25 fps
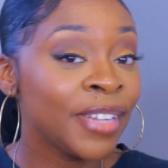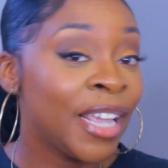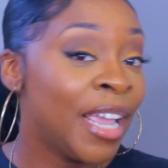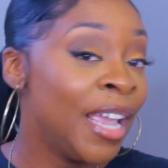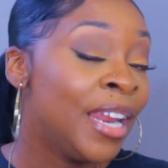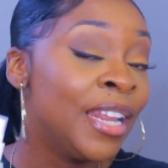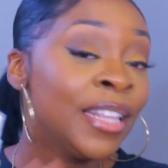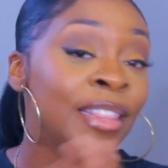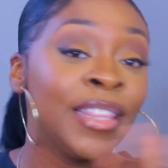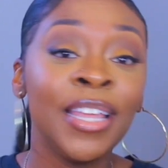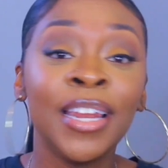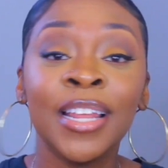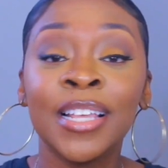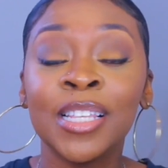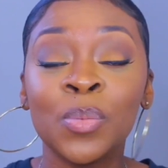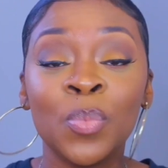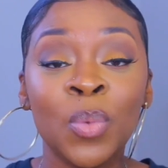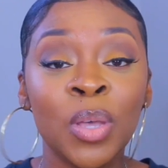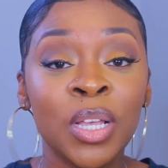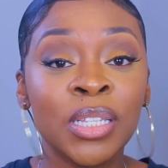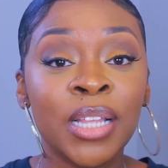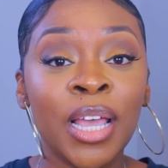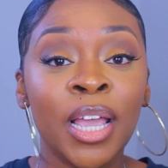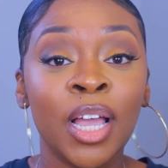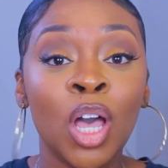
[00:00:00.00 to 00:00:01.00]
Anything that
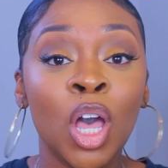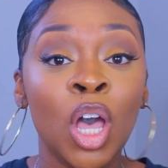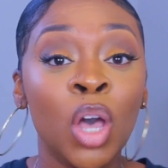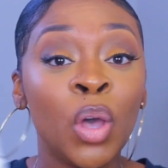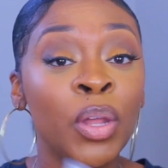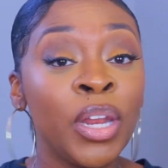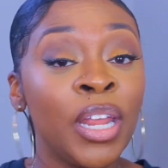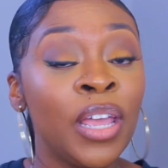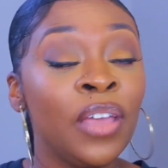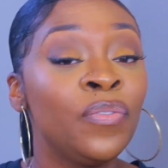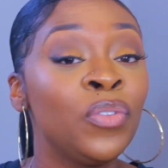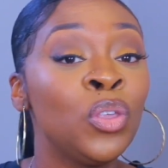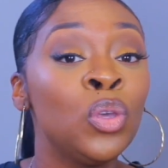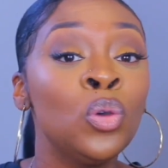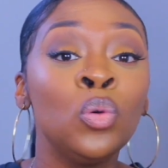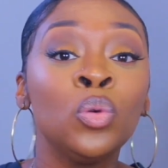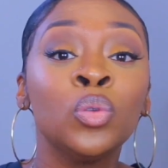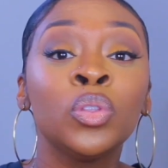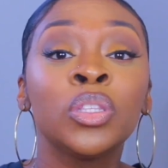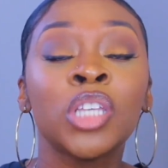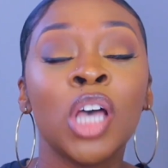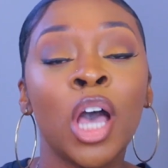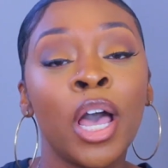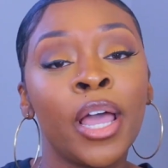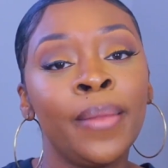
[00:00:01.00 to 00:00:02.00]
smells like coconut. If
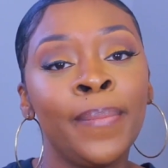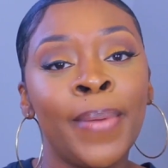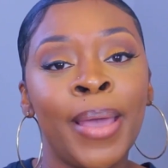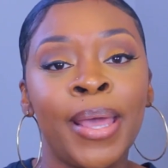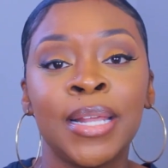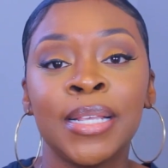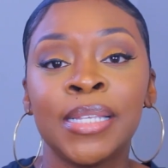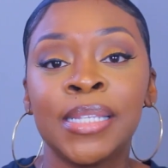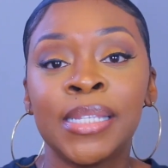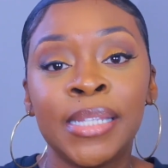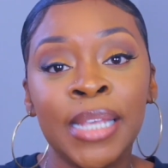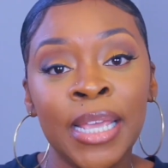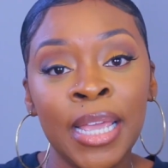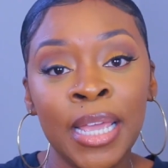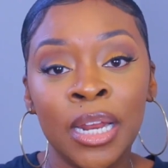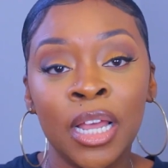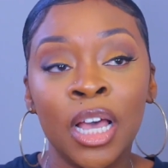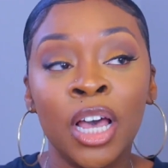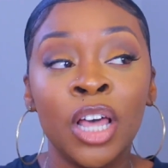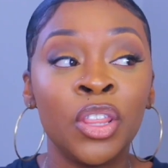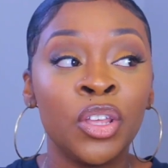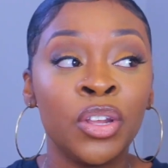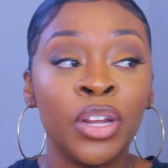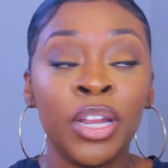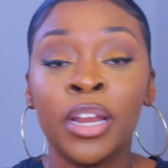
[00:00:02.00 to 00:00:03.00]
you talking about a scent
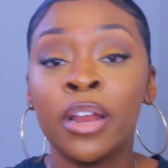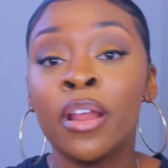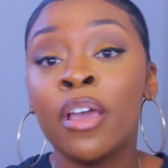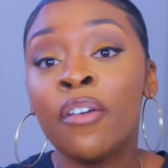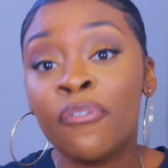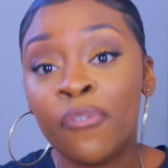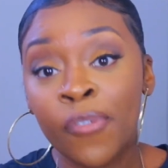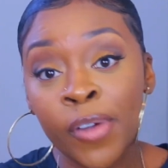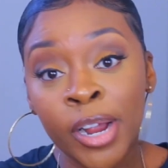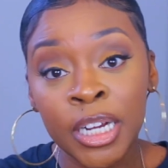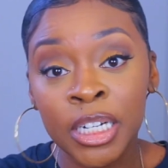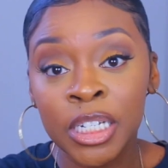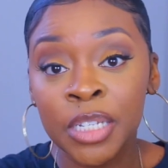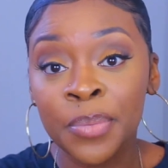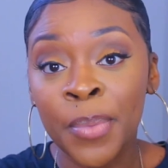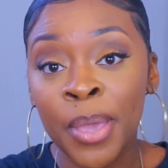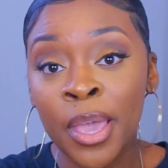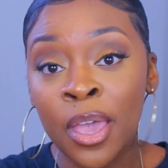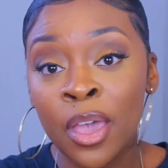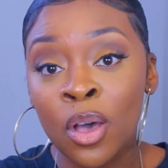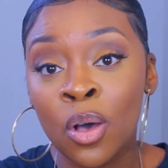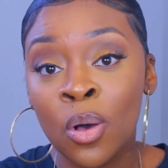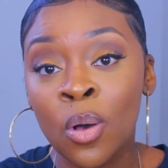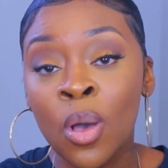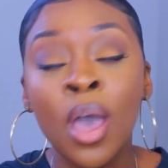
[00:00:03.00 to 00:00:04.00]
other than a fresh
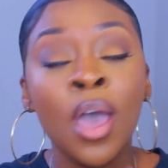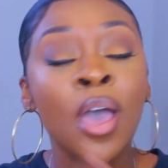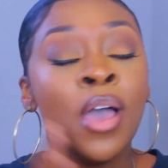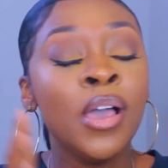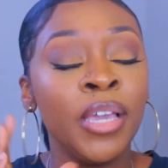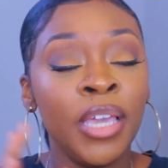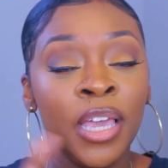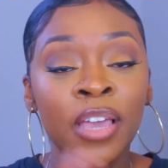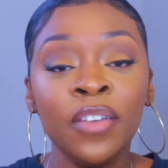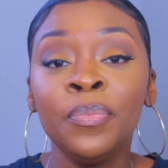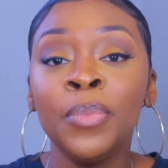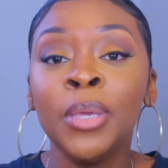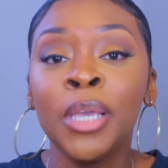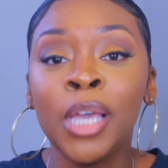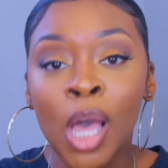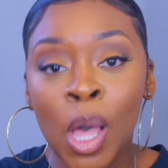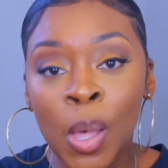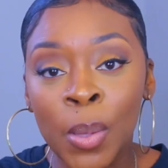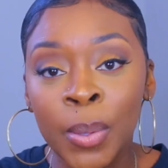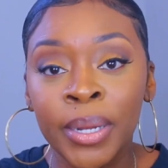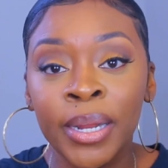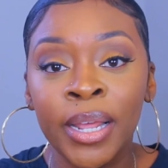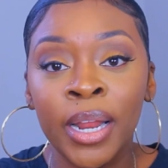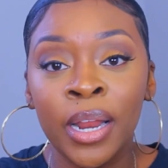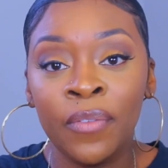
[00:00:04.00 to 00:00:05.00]
smell, give me
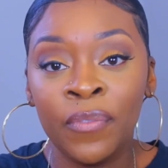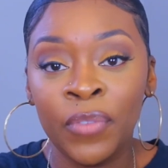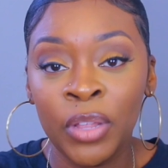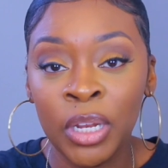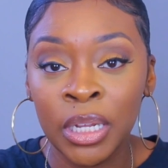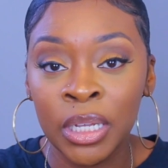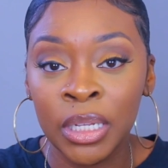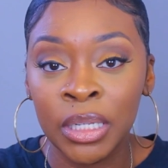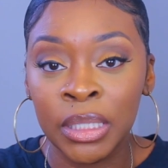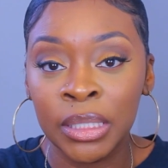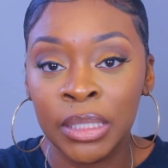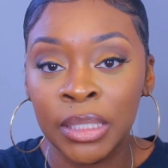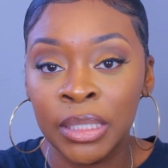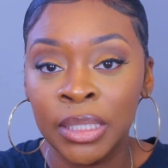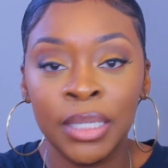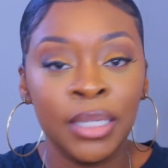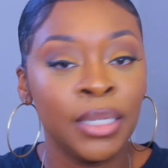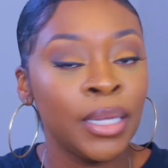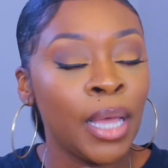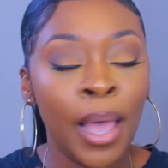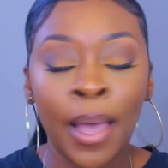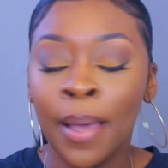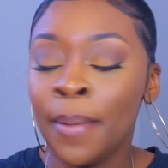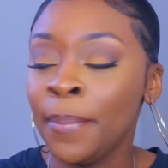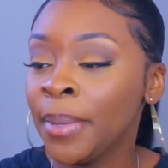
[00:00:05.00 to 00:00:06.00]
coconut and vanilla.
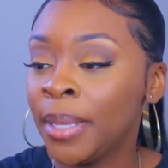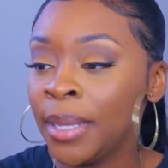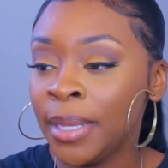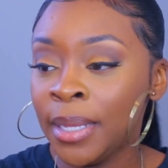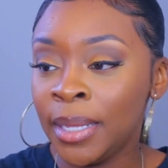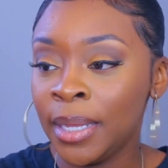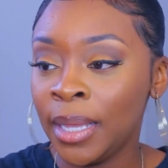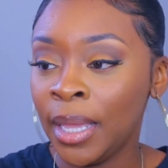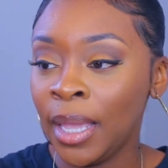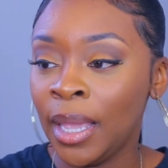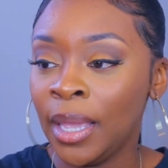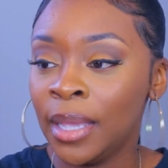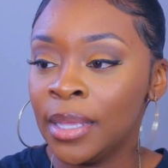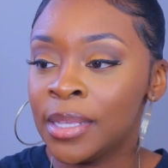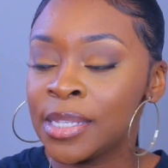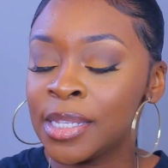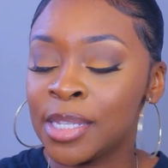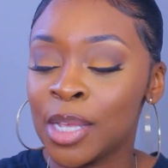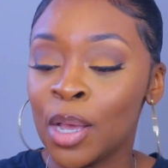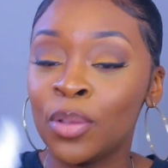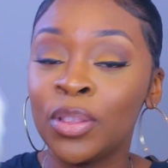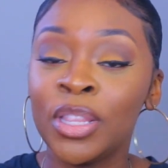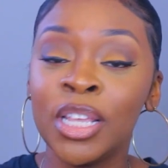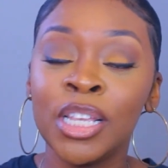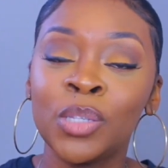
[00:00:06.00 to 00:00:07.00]
I'm good.
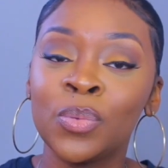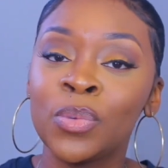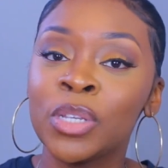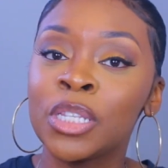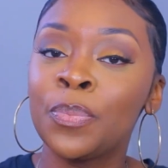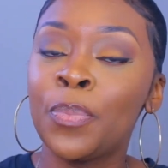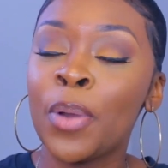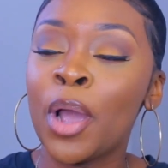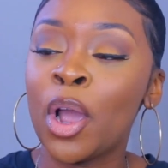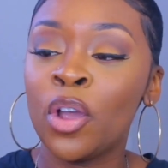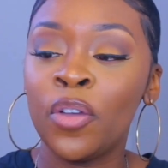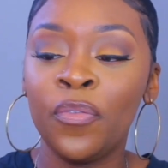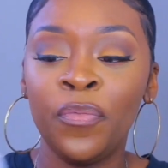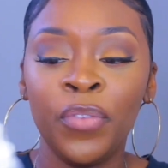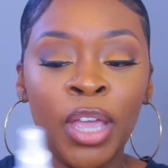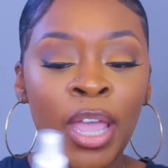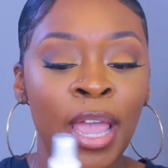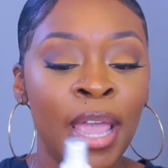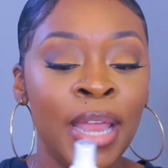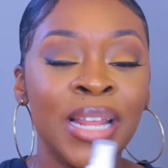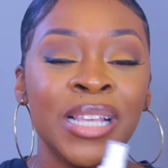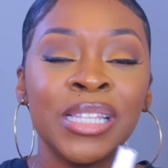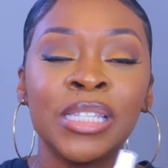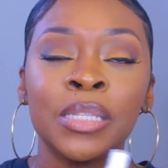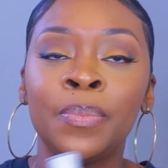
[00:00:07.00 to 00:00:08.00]
So this was perfect,
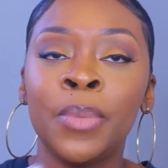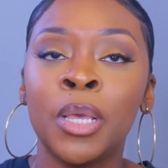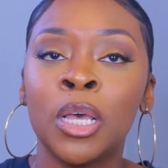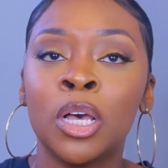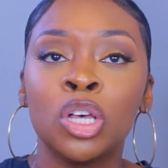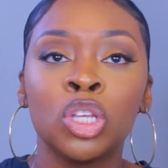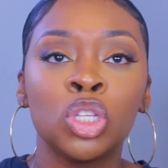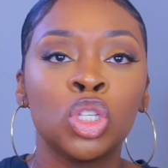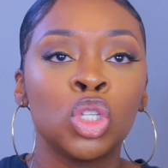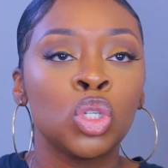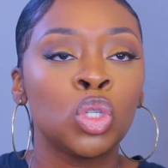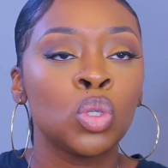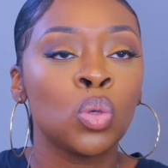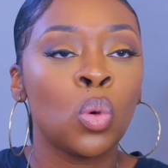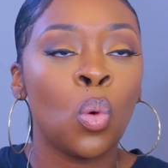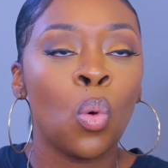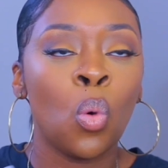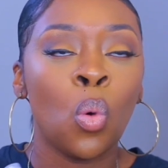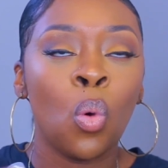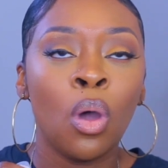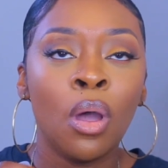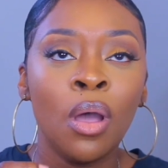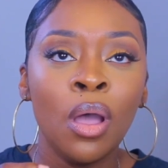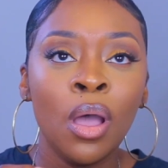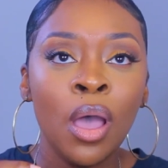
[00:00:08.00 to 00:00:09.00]
and it smells.
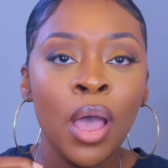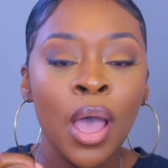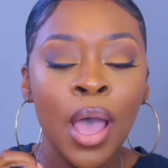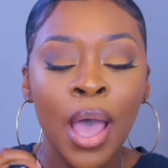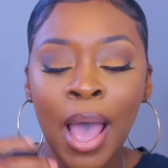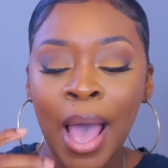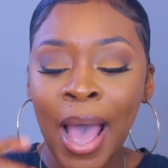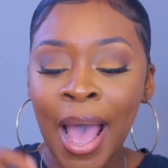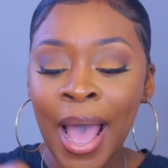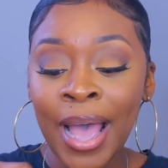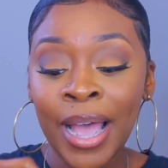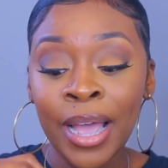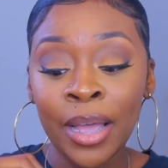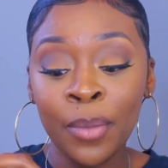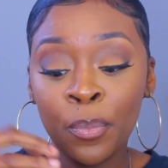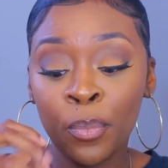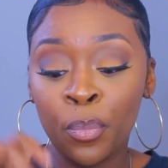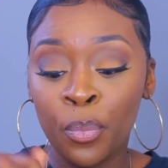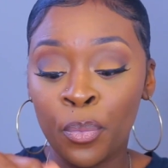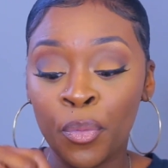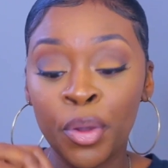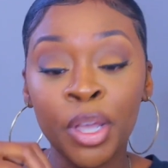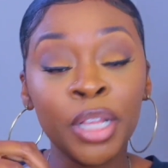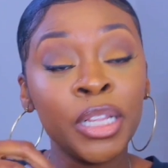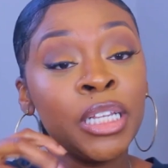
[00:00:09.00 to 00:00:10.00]
I
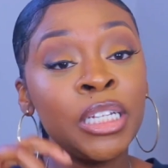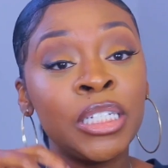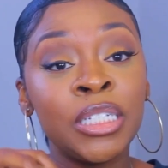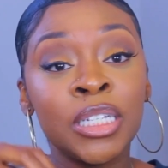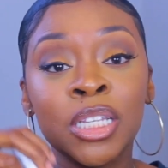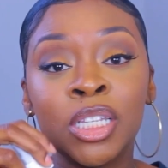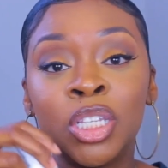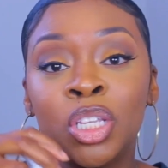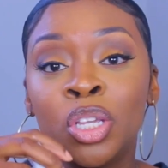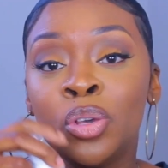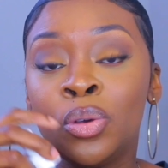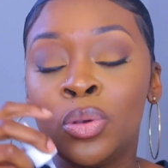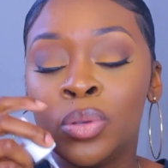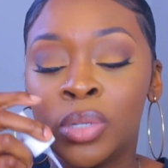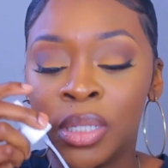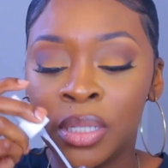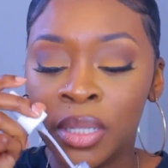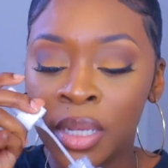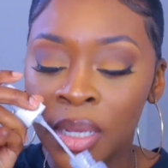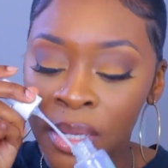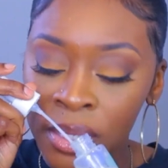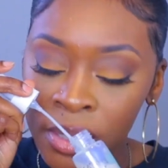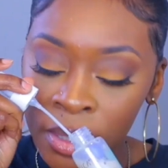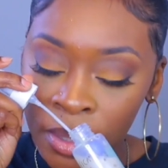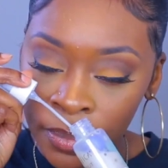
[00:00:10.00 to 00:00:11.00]
really just use
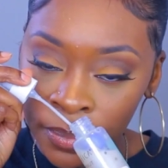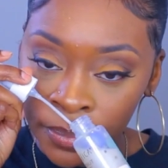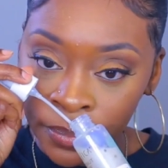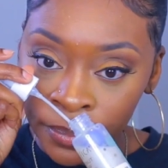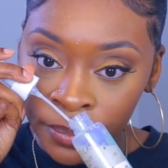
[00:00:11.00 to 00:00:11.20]
this.